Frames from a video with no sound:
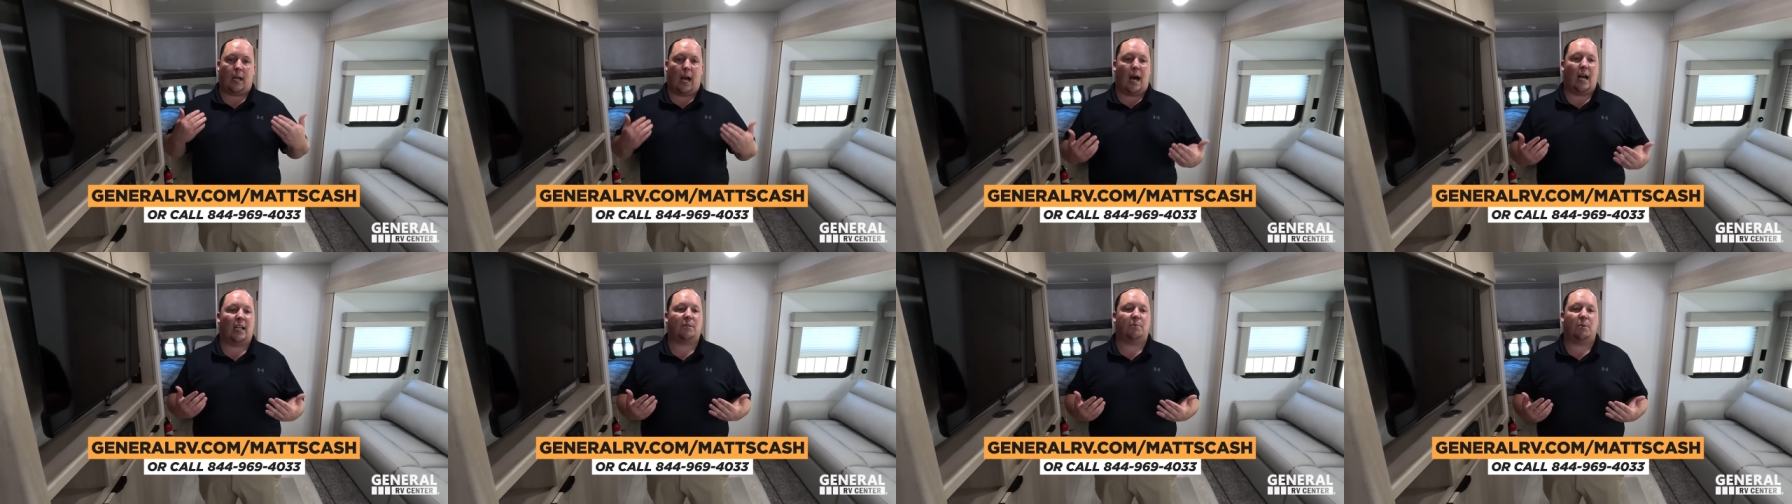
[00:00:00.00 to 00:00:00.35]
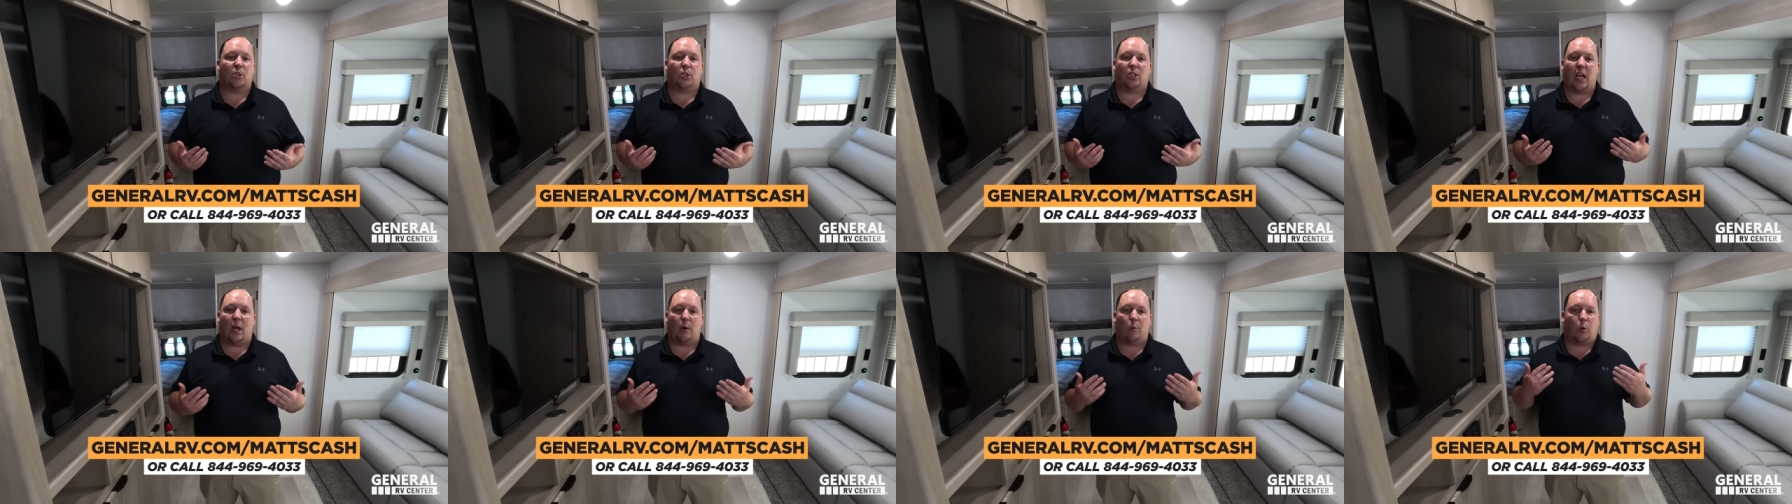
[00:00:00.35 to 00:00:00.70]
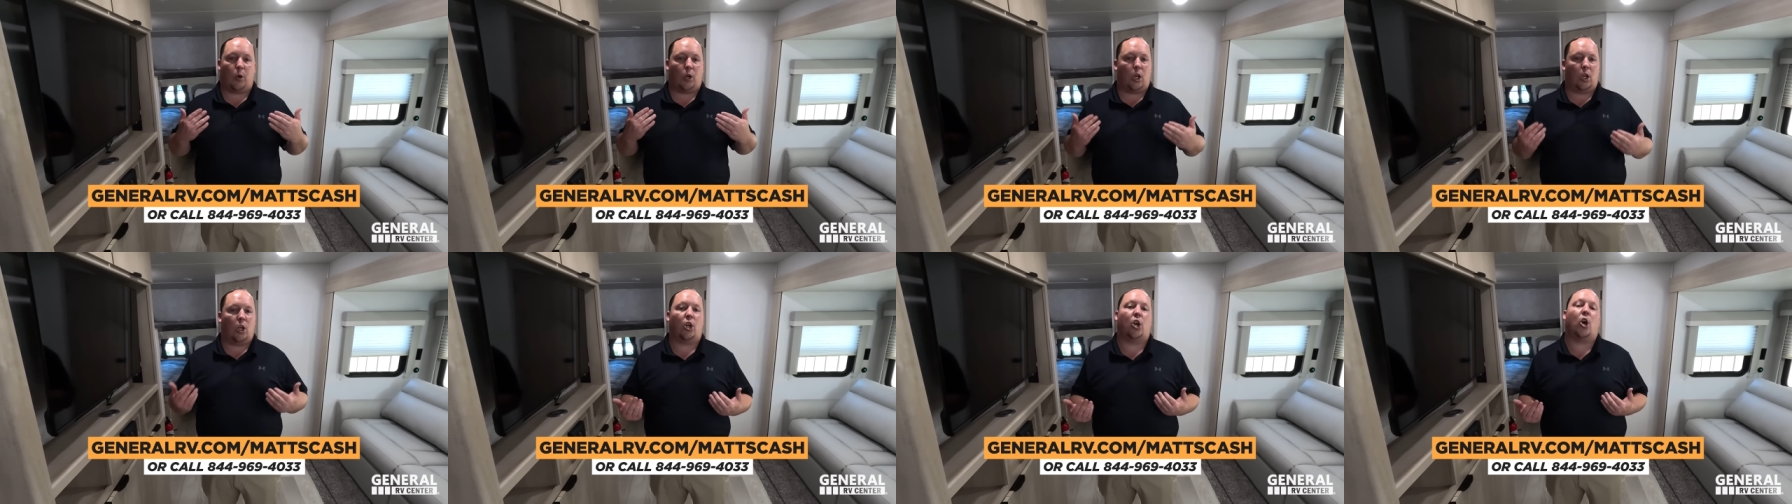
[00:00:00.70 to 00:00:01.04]
Cosmo said
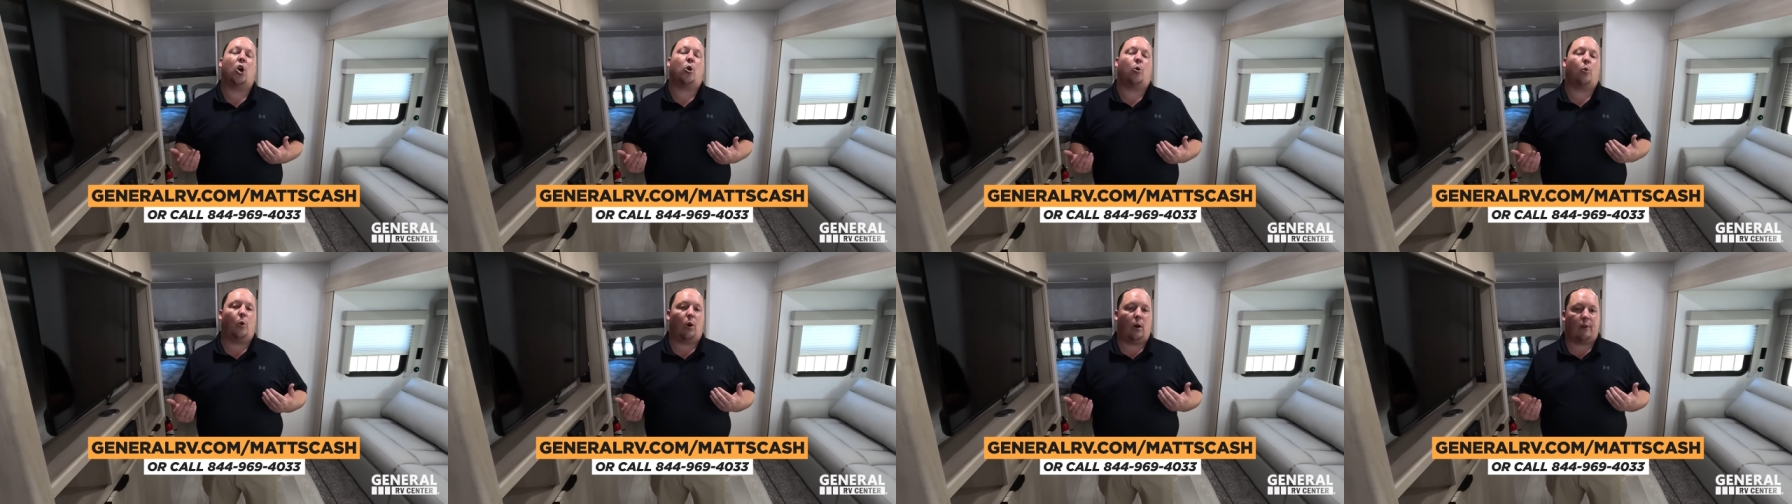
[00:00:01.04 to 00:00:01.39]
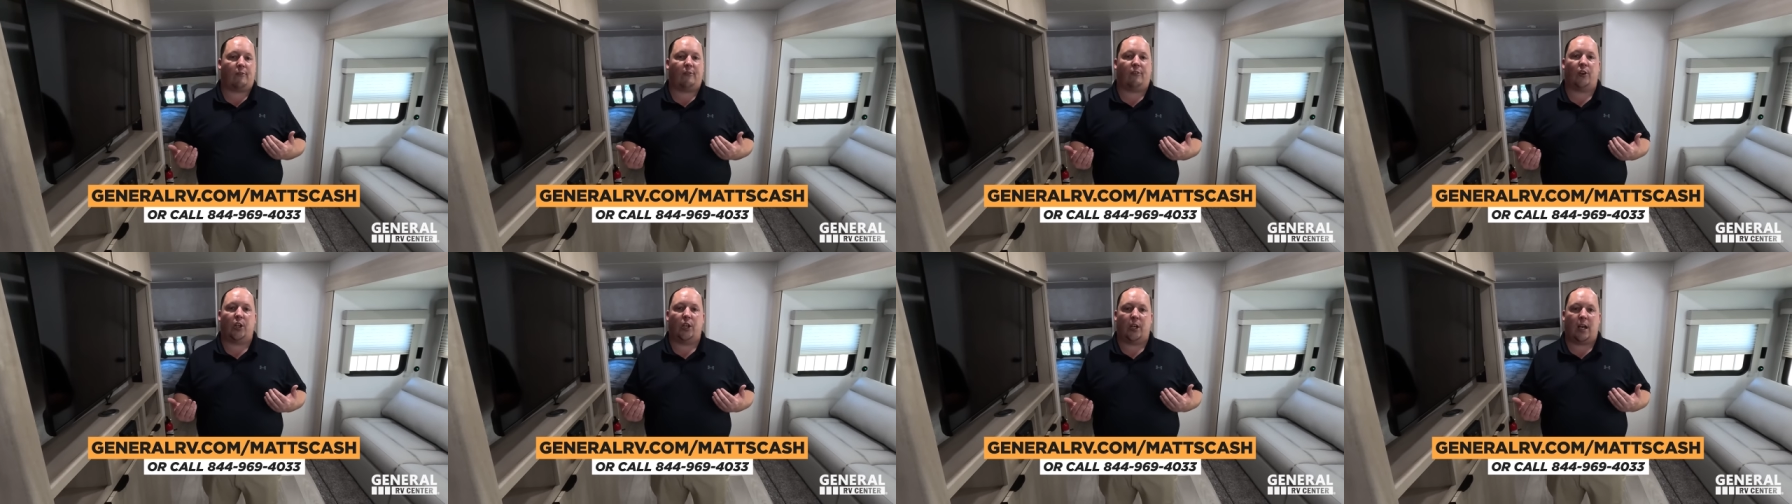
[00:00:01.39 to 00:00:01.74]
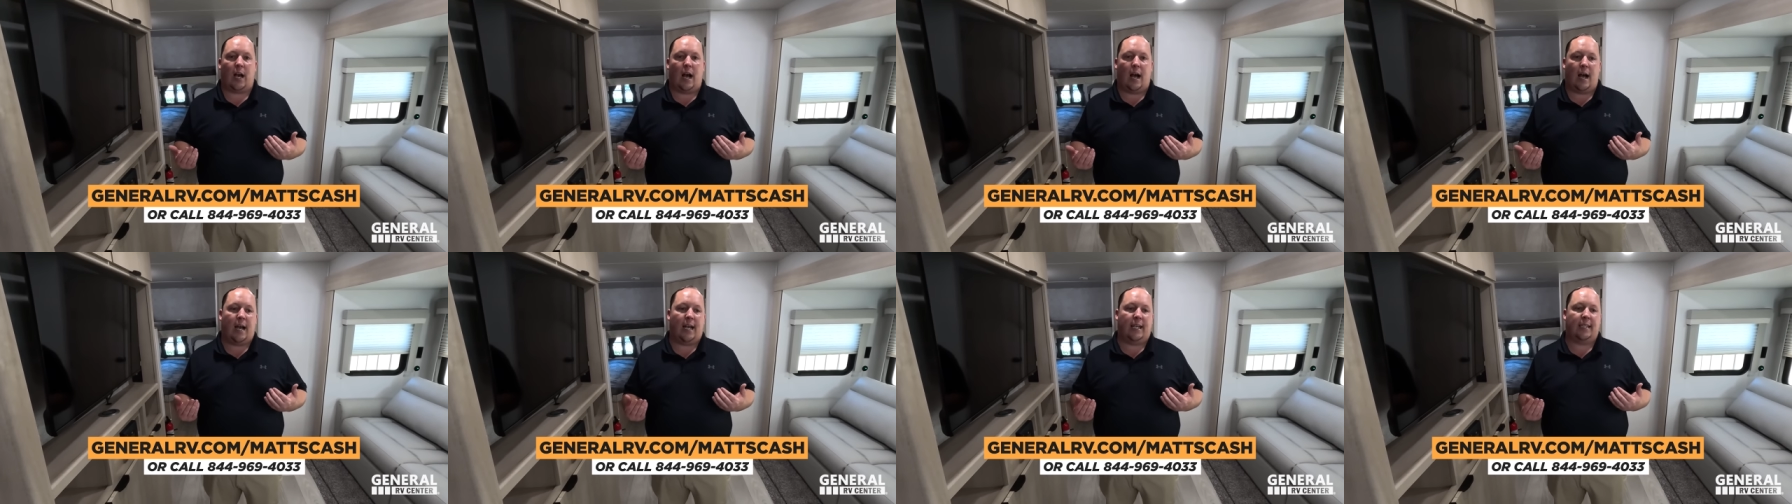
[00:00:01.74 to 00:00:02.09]
we're gonna go to work for you
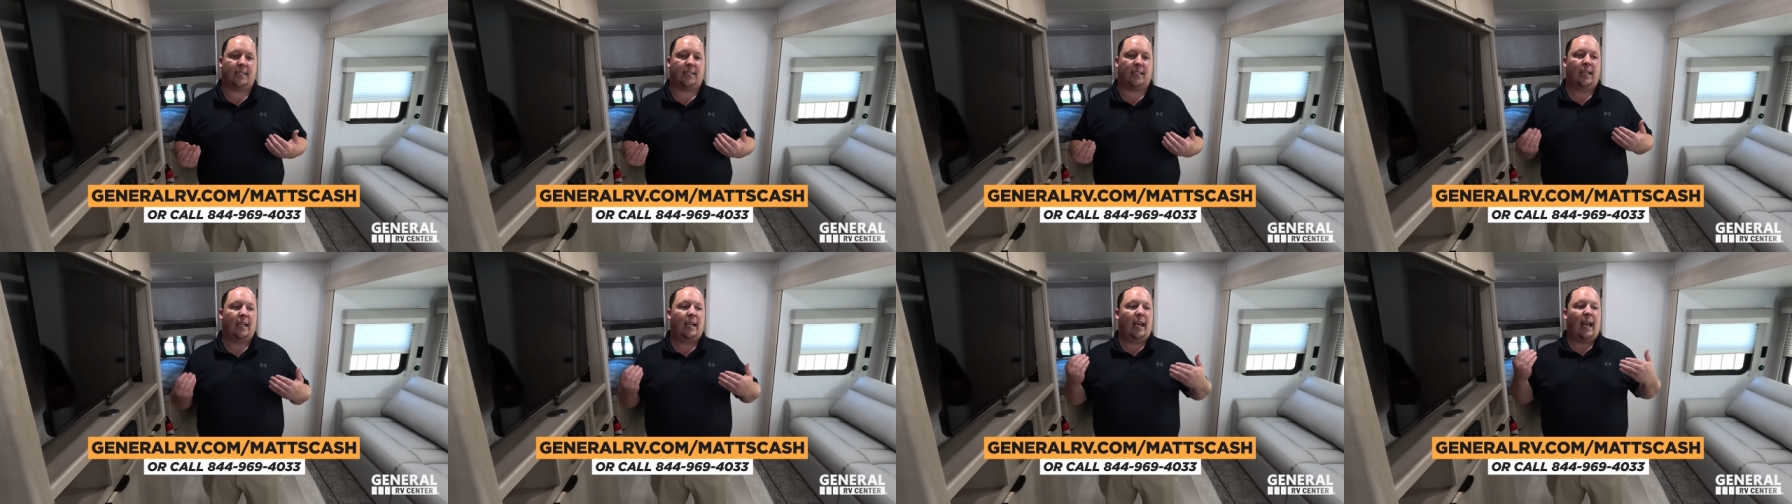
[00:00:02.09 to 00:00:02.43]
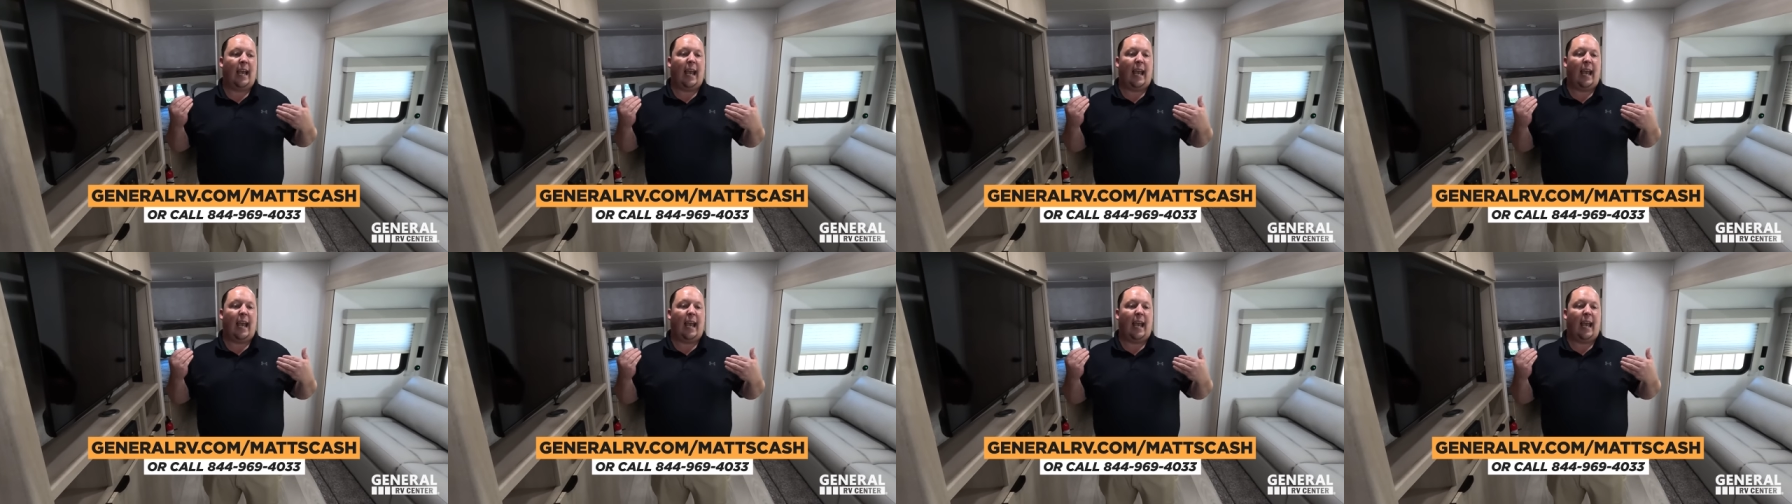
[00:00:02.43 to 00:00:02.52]
guys